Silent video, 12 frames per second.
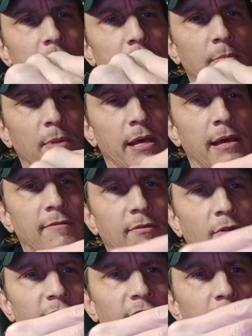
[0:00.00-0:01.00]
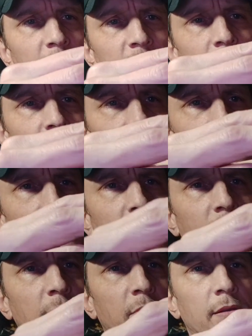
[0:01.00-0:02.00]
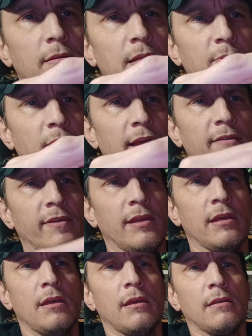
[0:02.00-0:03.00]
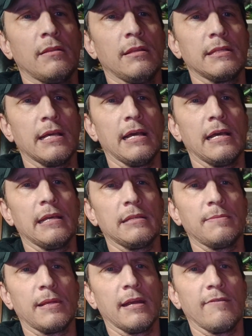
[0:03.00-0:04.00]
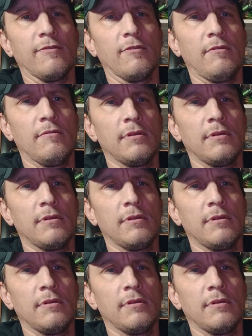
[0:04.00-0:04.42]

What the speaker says: Not bad. A little flimsy here and there though. It's pretty heavy. This guy, careful.